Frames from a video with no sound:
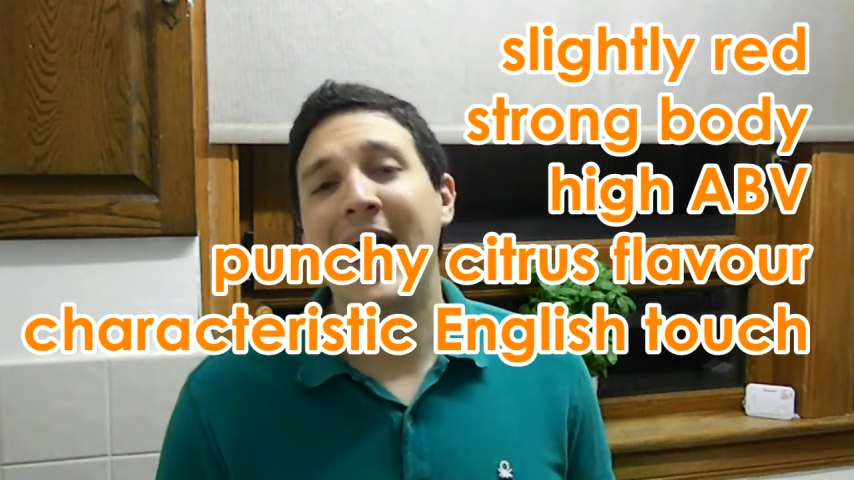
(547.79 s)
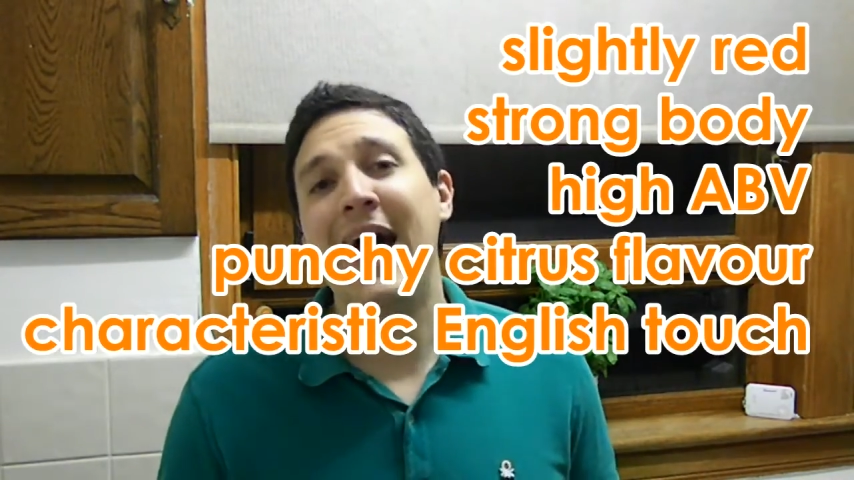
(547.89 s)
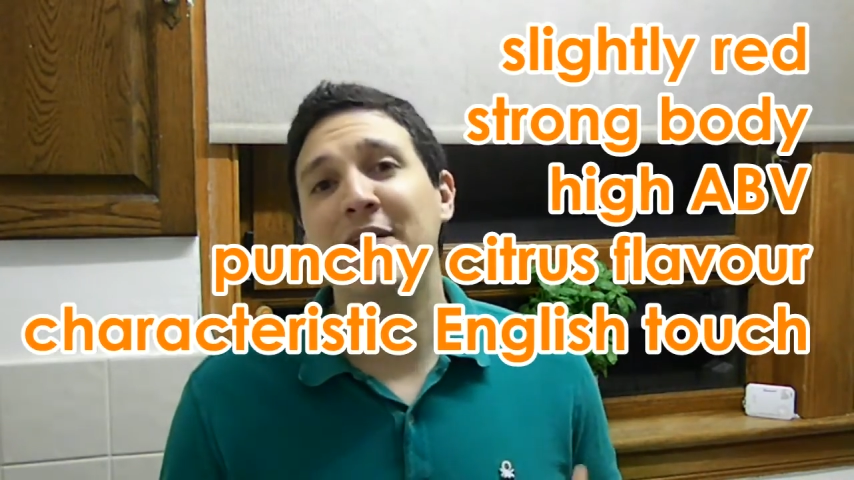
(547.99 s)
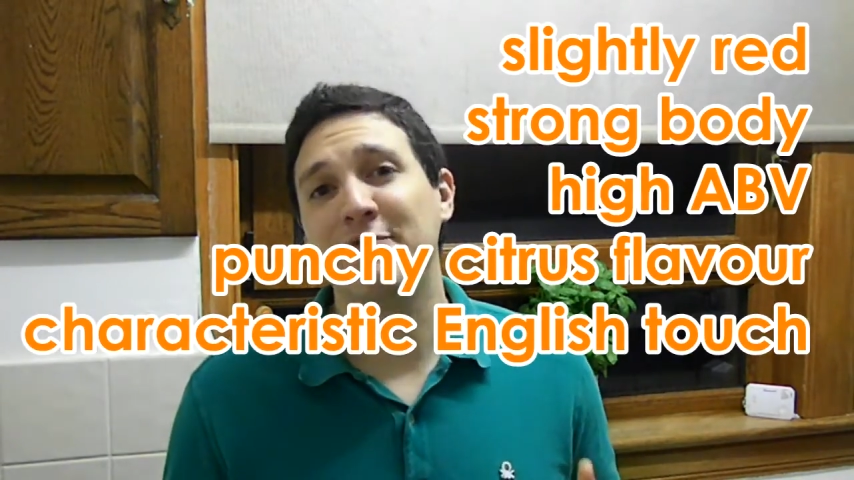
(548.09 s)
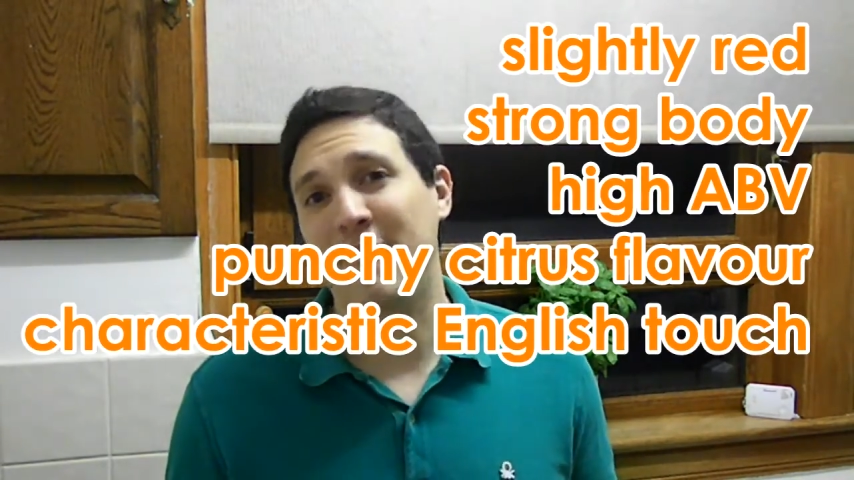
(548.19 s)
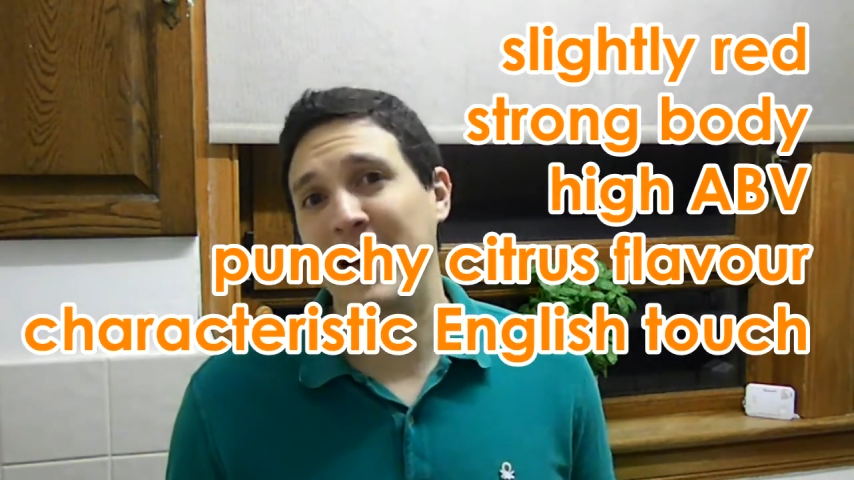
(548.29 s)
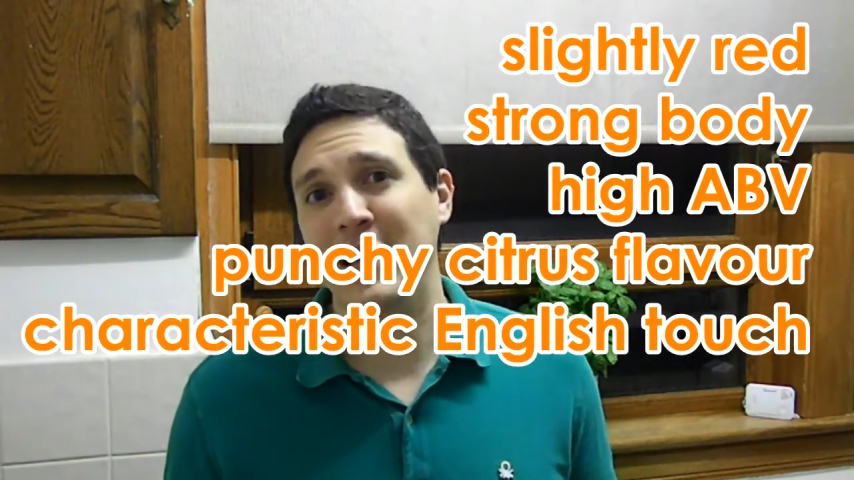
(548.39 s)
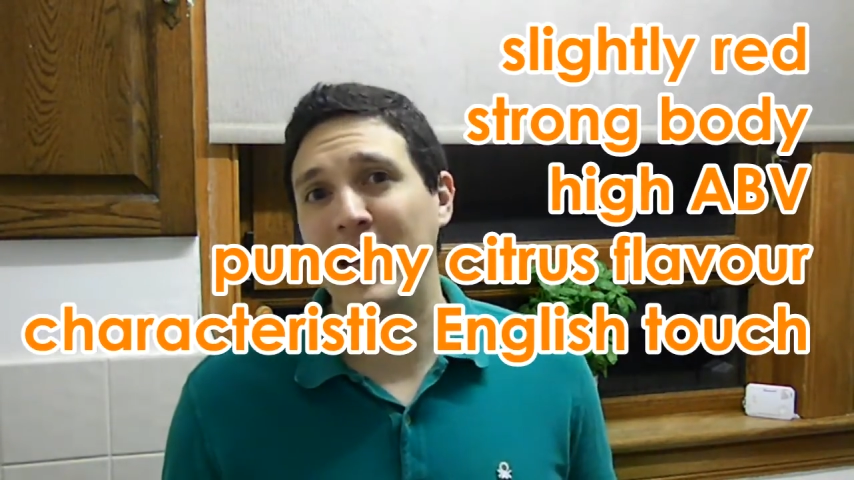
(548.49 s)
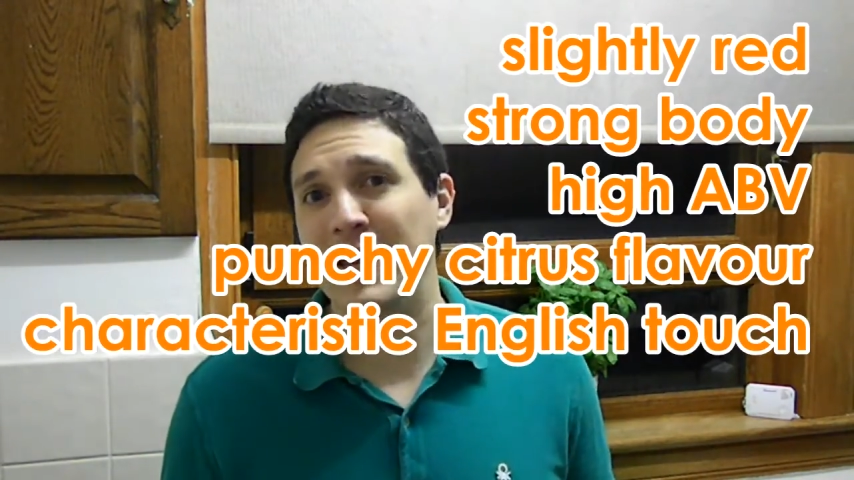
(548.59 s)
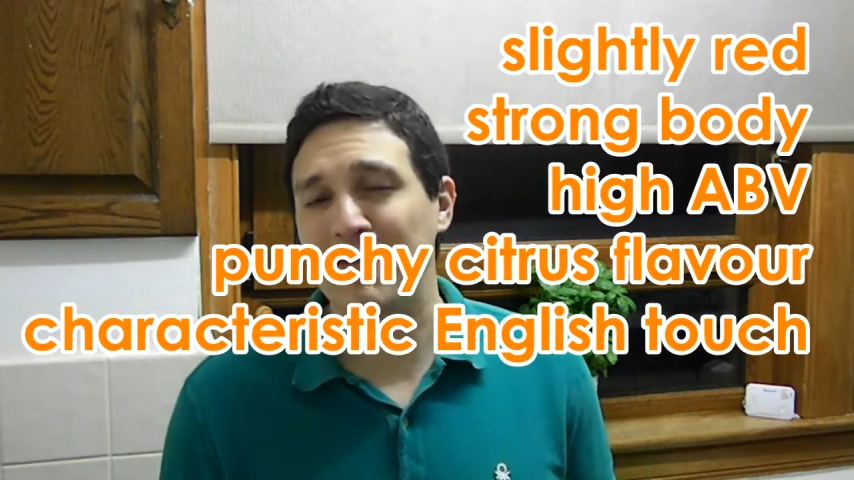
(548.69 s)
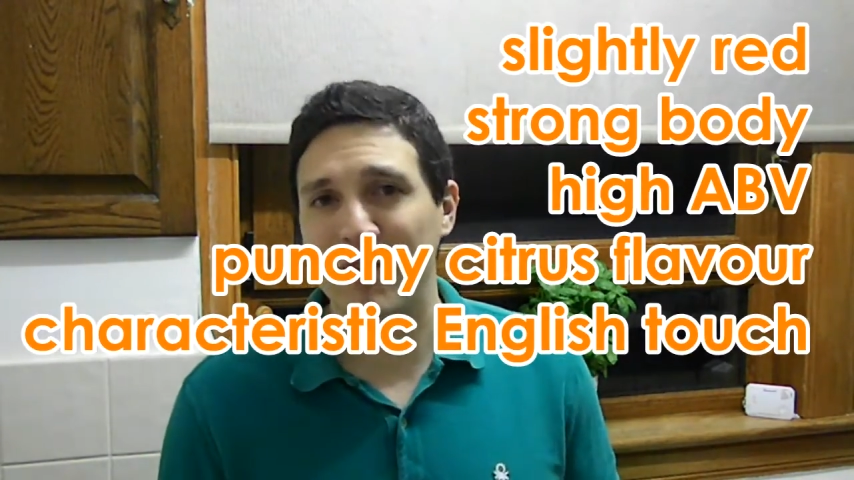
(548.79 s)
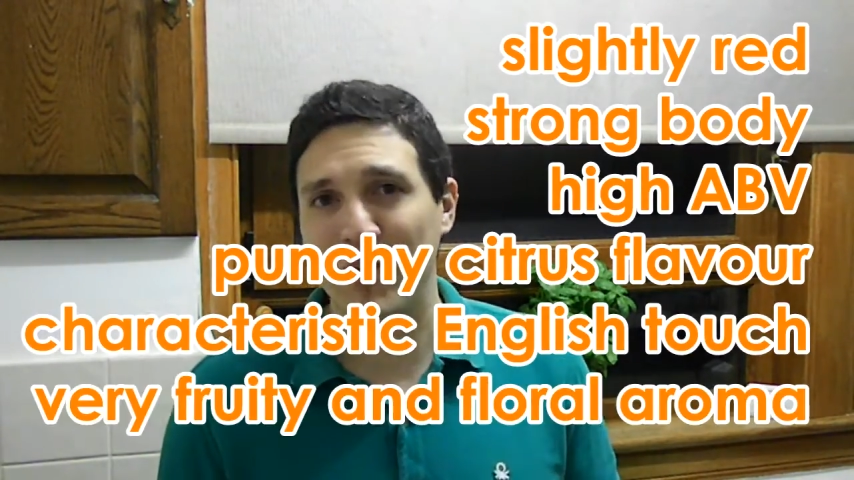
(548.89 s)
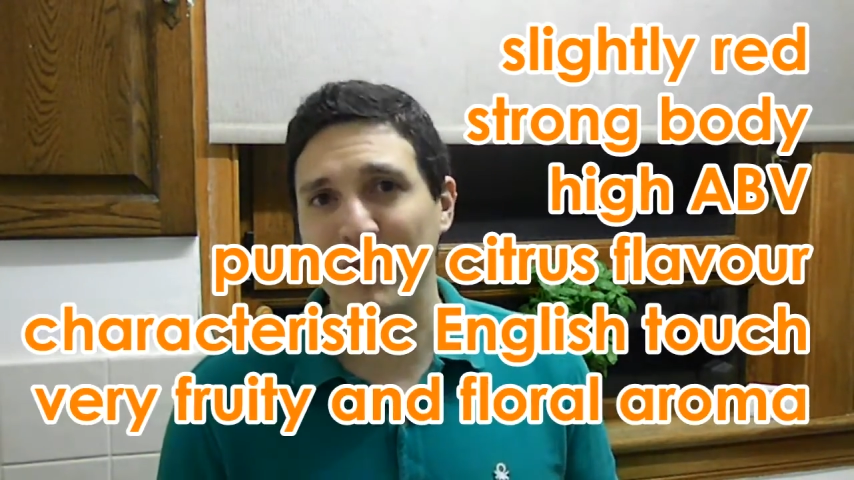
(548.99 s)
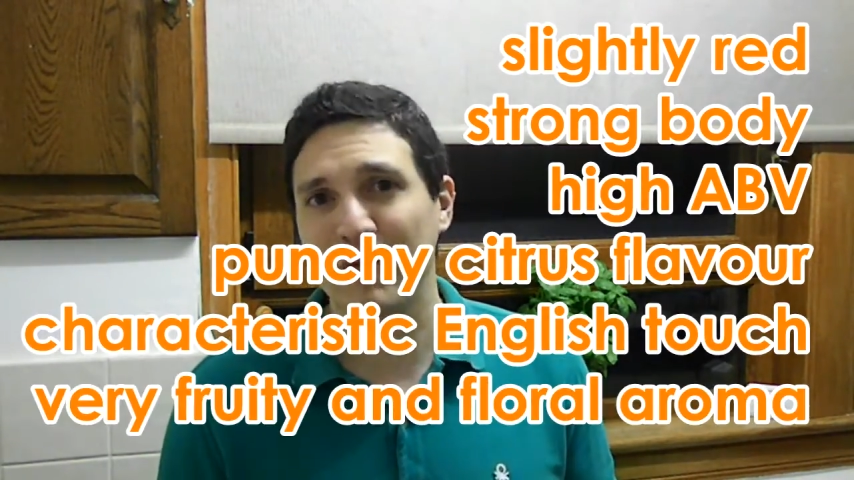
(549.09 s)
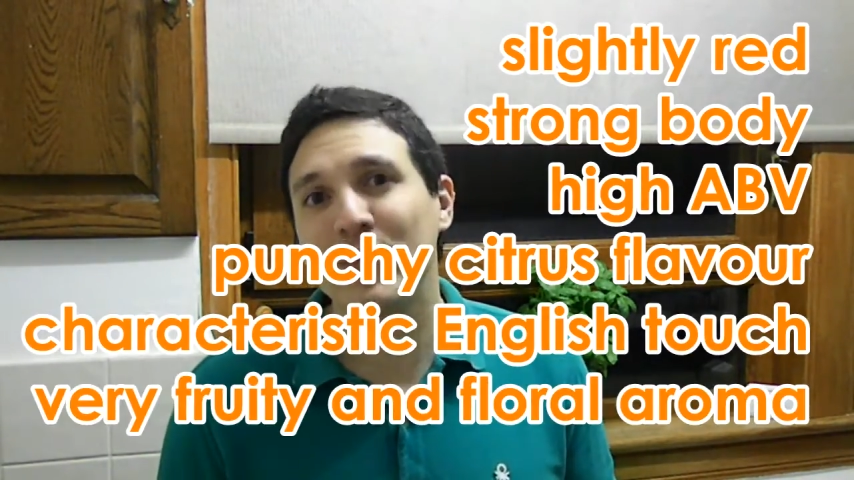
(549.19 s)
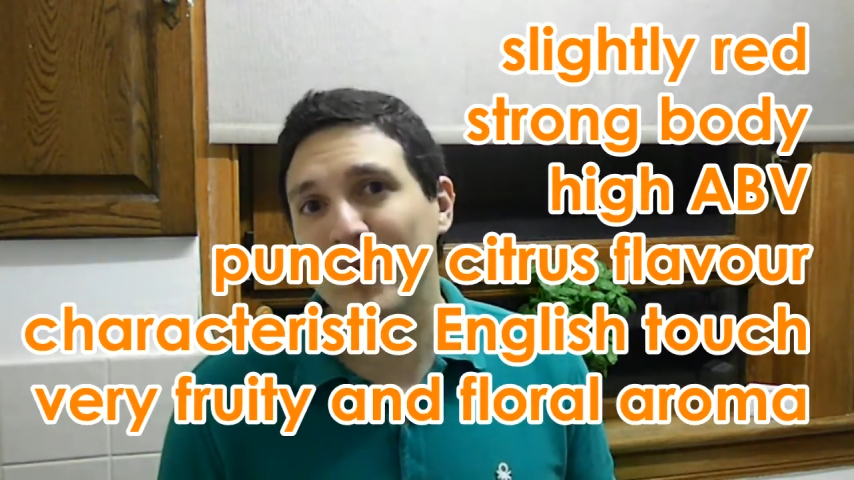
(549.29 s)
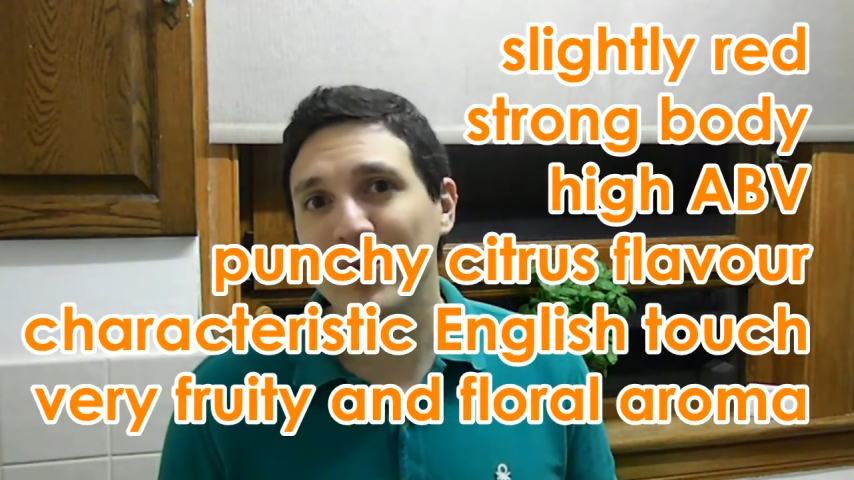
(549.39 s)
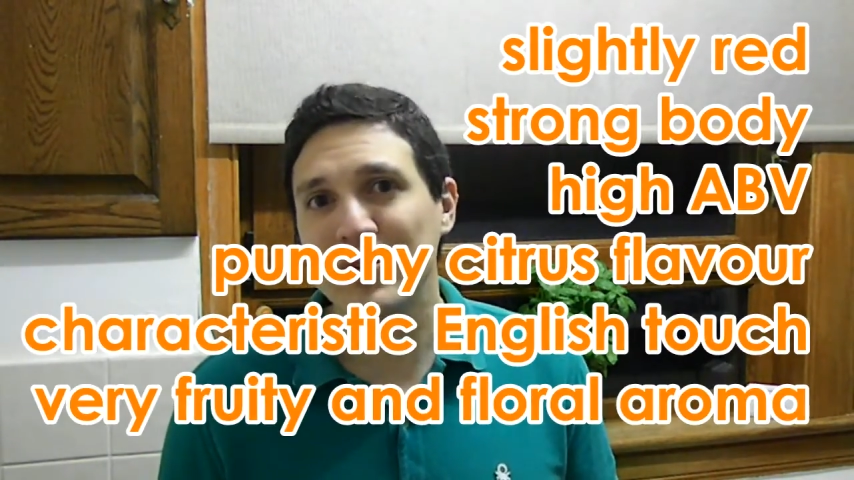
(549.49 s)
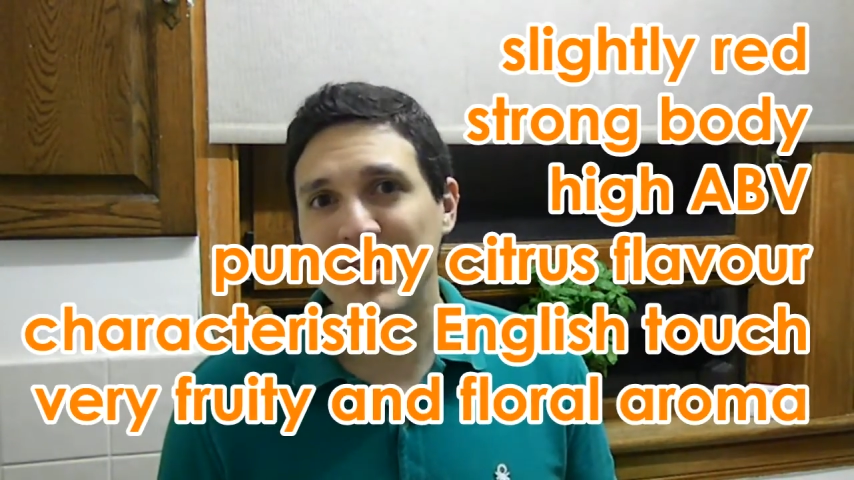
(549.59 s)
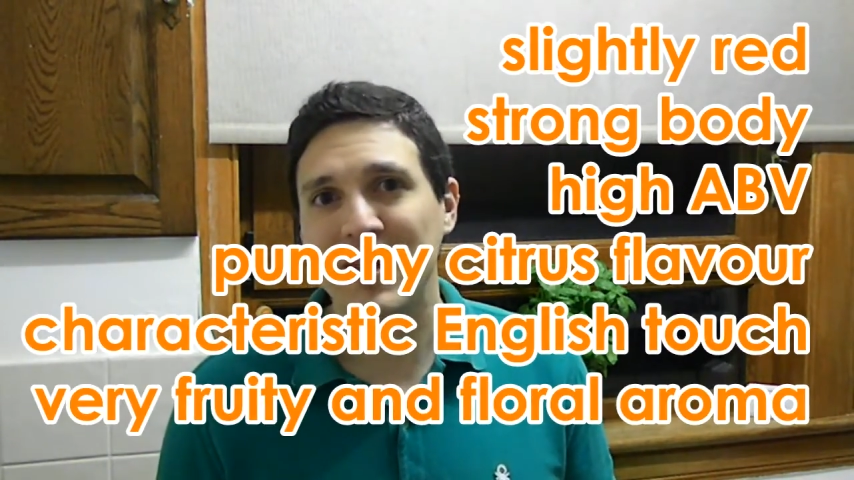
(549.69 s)
and finally very
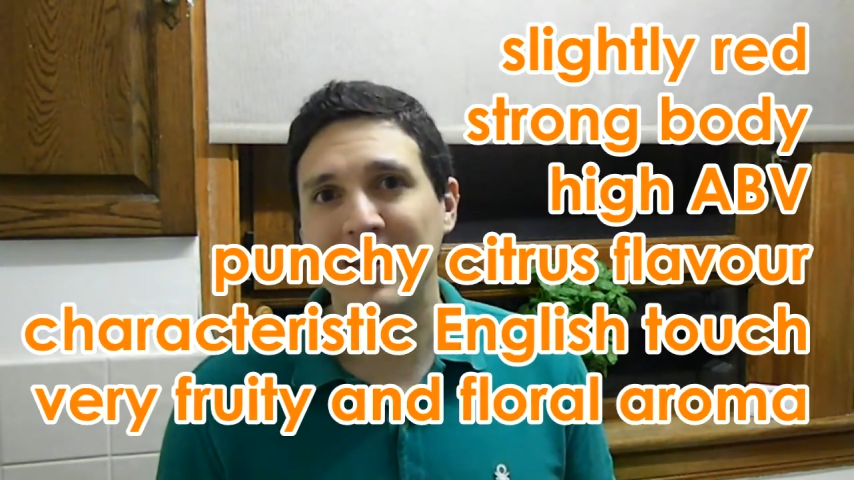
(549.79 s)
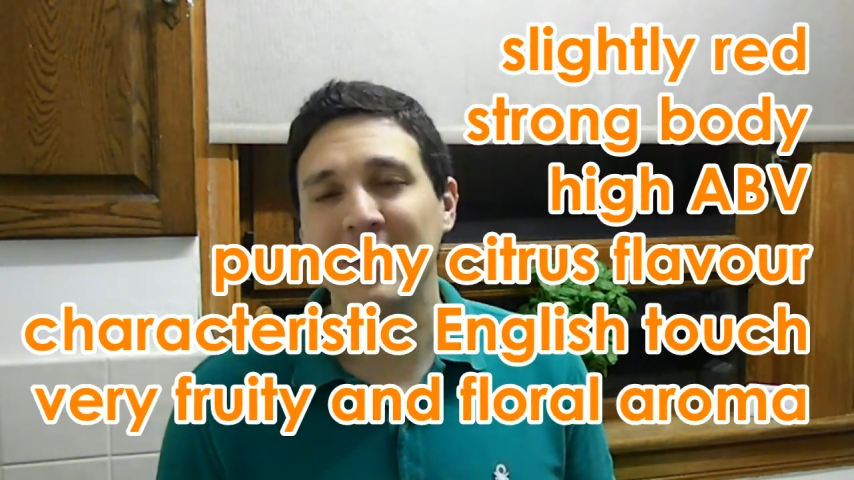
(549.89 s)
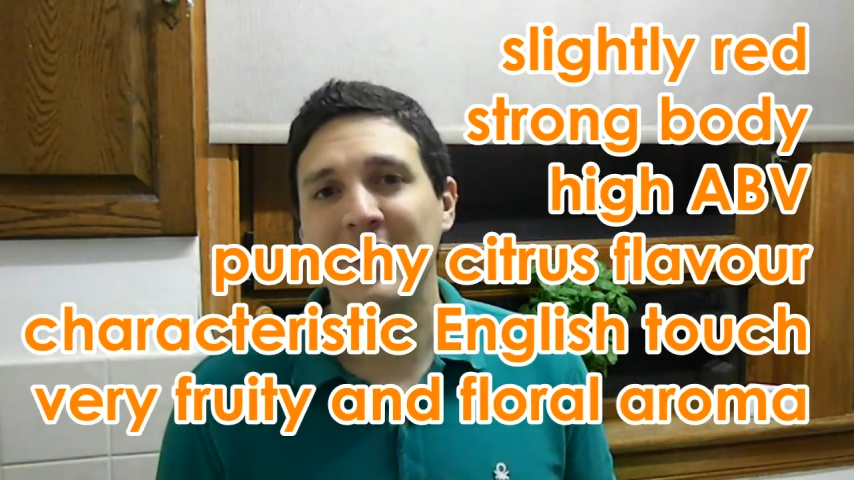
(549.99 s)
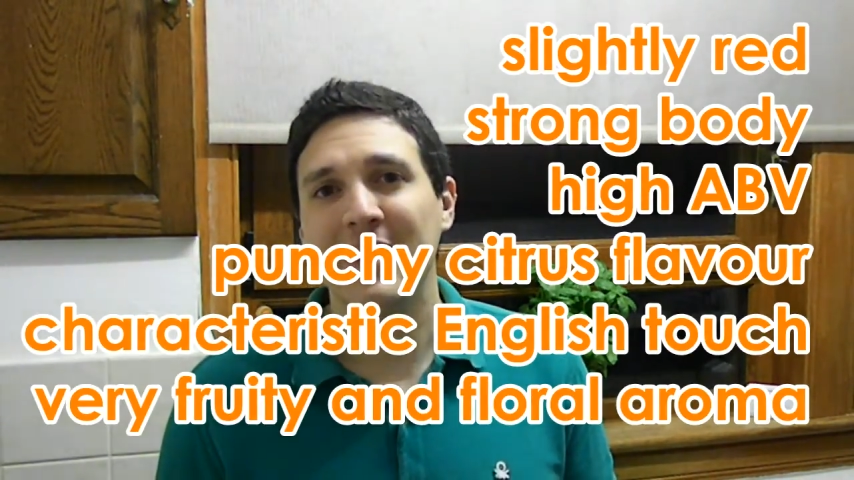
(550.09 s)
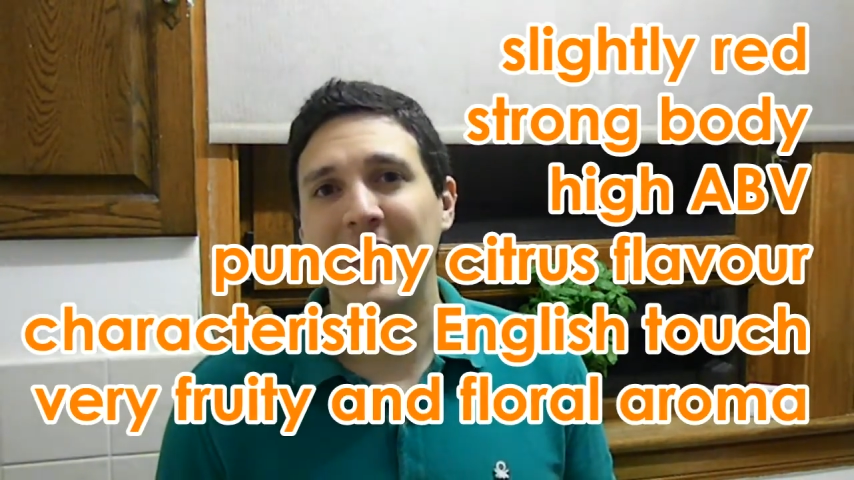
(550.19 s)
fruity